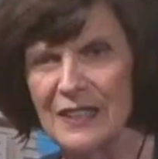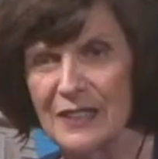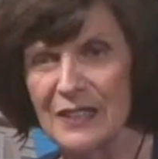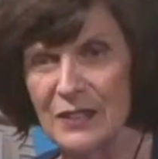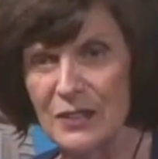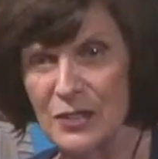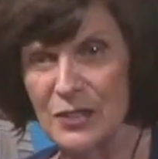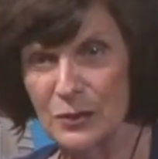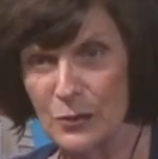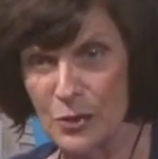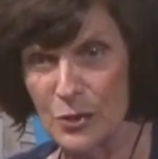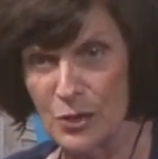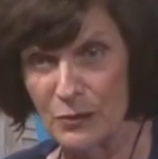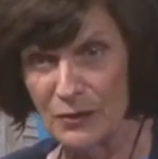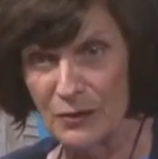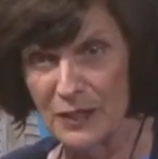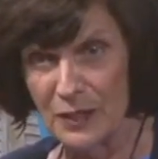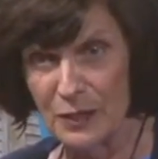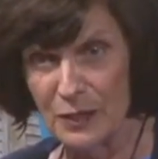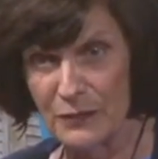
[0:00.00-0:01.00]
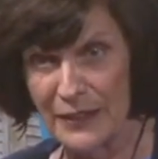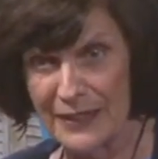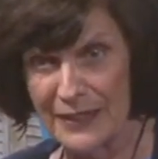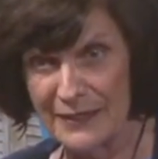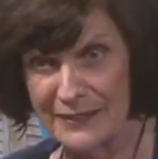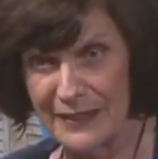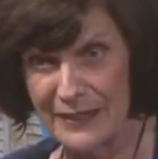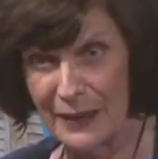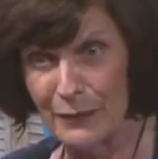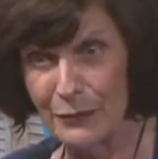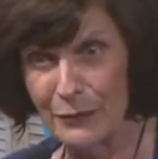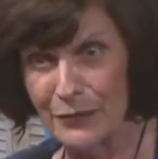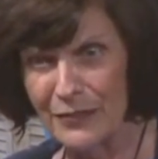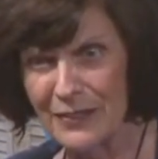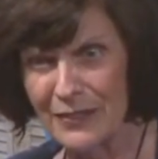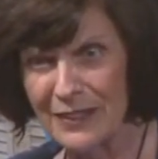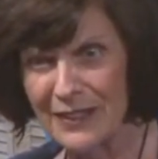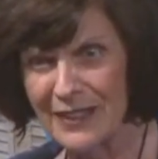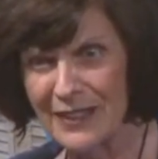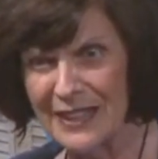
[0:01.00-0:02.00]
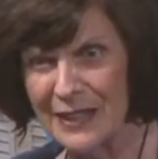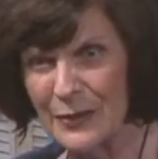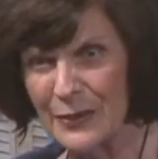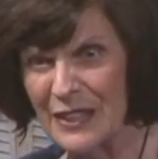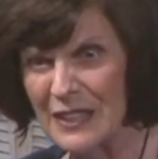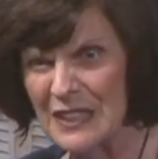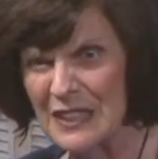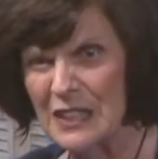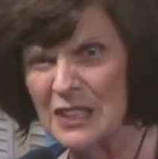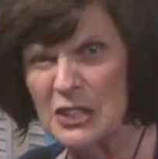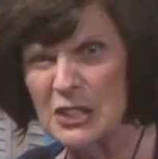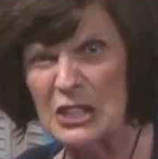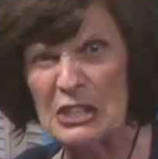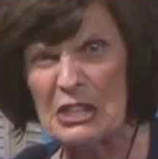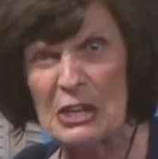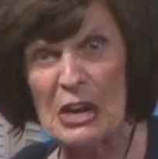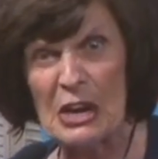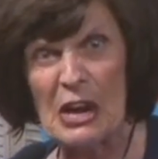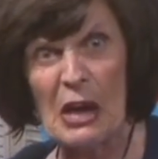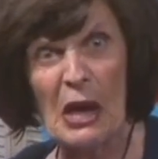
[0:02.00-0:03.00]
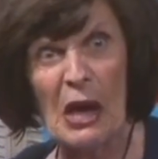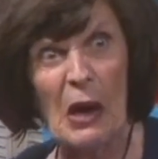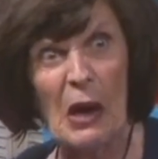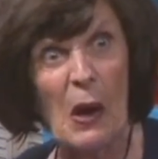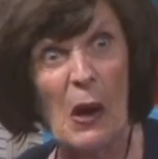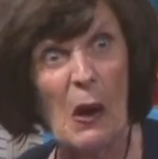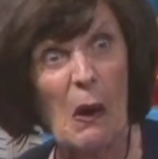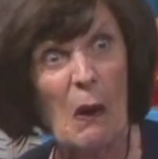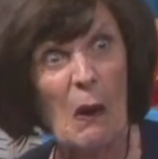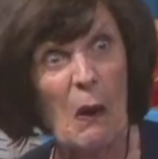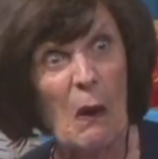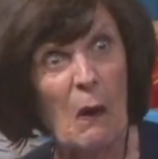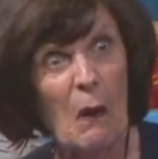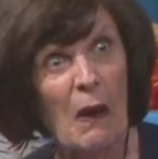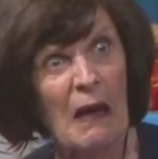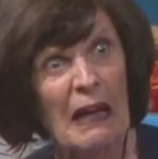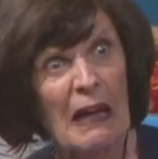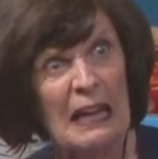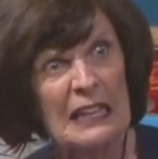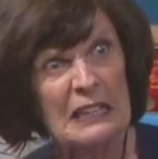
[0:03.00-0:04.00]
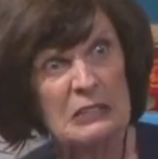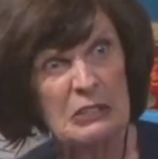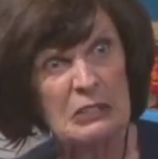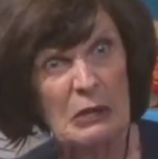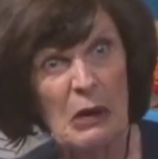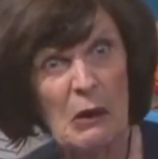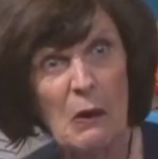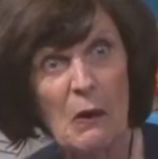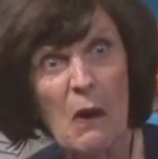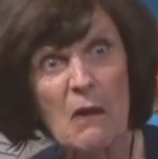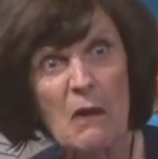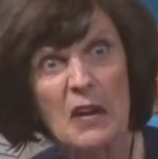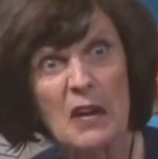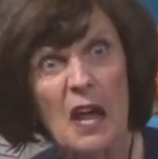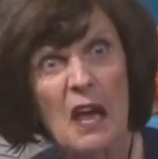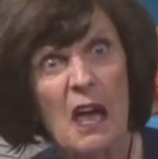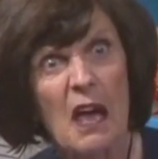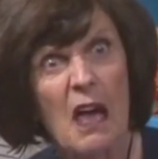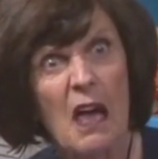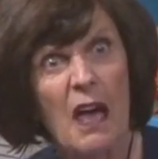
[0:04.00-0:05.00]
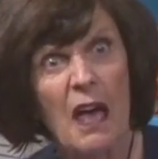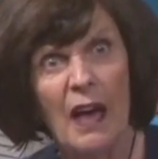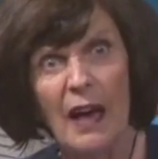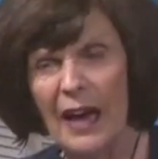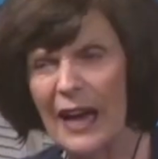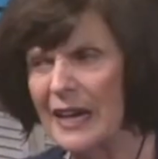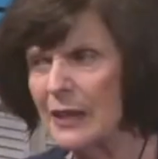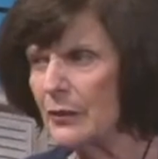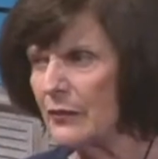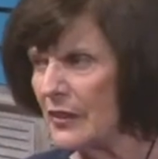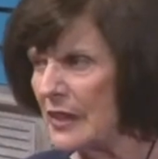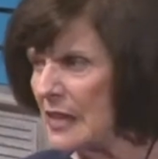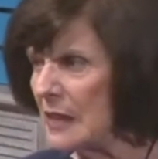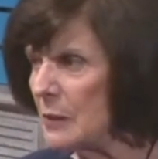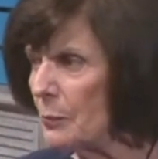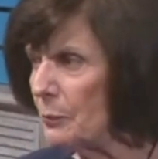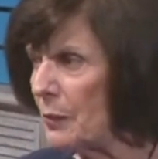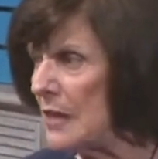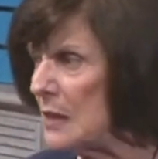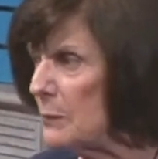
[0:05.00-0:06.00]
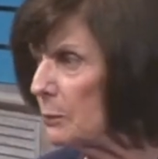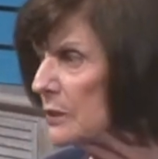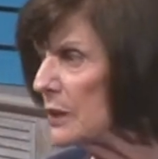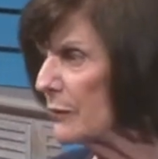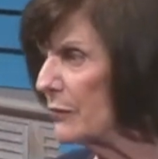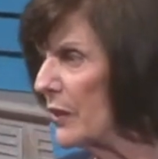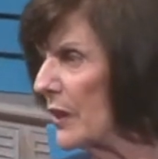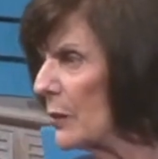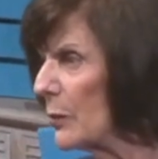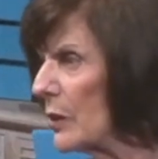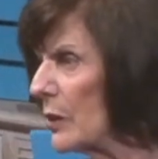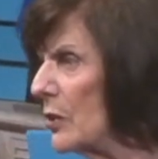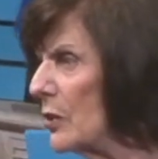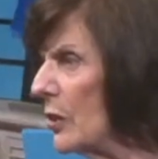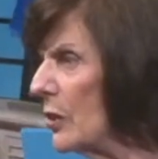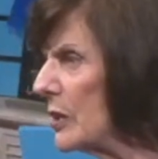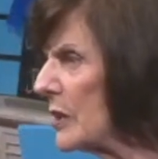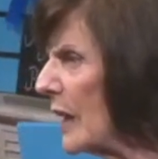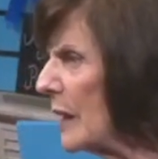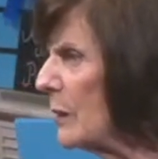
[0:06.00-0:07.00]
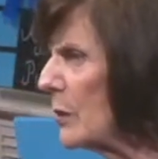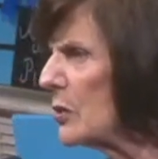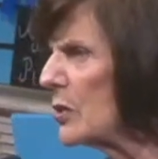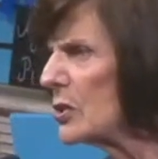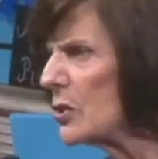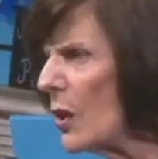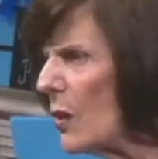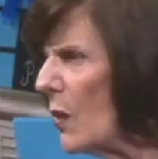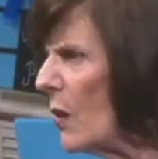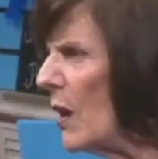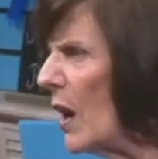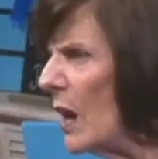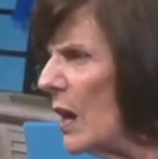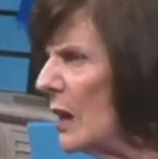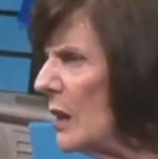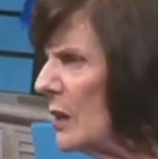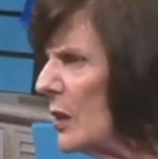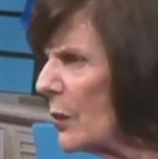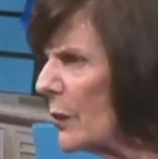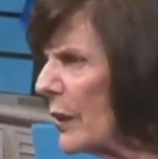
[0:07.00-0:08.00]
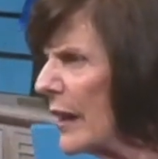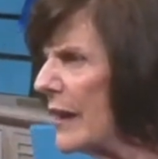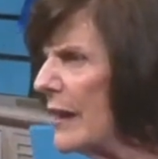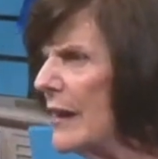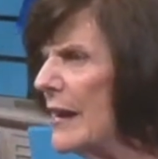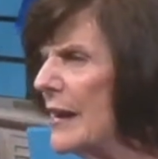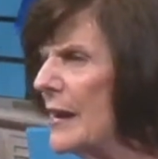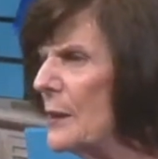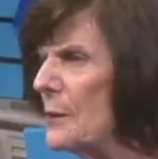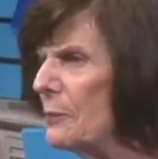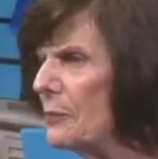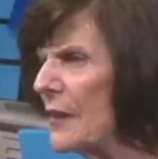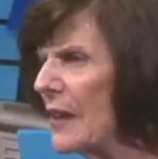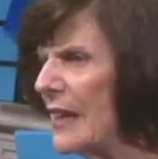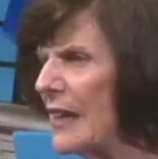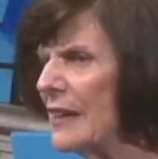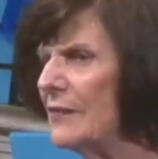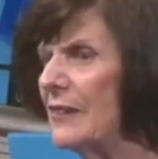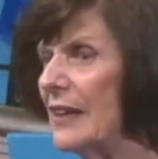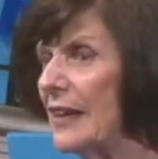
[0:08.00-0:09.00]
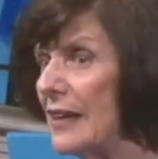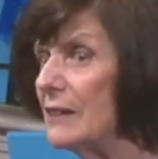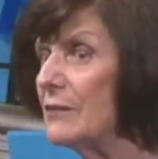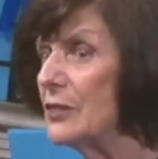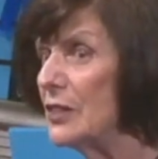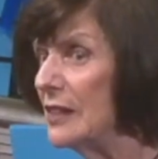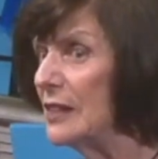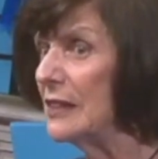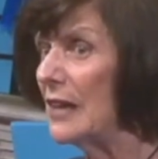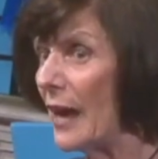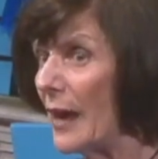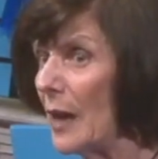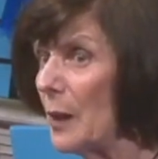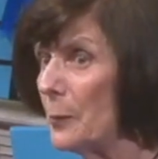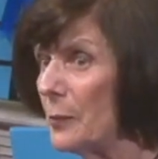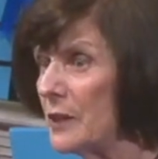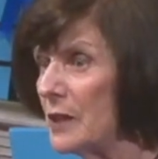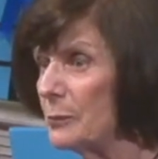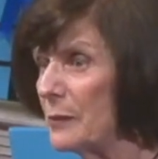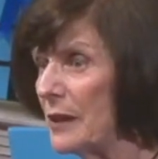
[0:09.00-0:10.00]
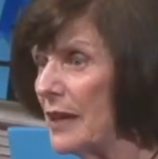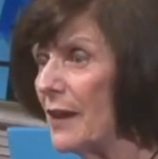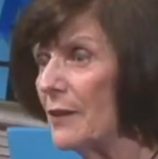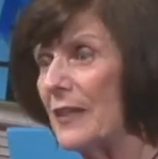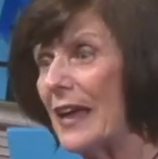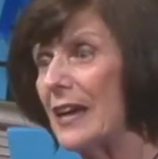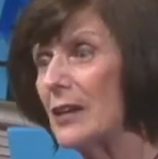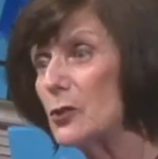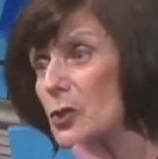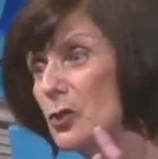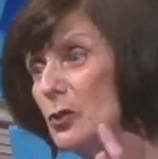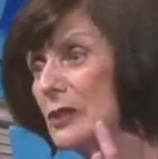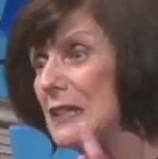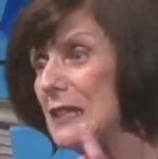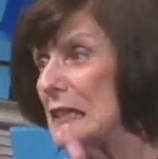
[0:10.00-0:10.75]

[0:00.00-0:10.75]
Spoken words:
don't you think you've had enough? And I went, no, I don't. I'd have eaten people if they were cooked. I was so hungry. And that did happen to me. That took a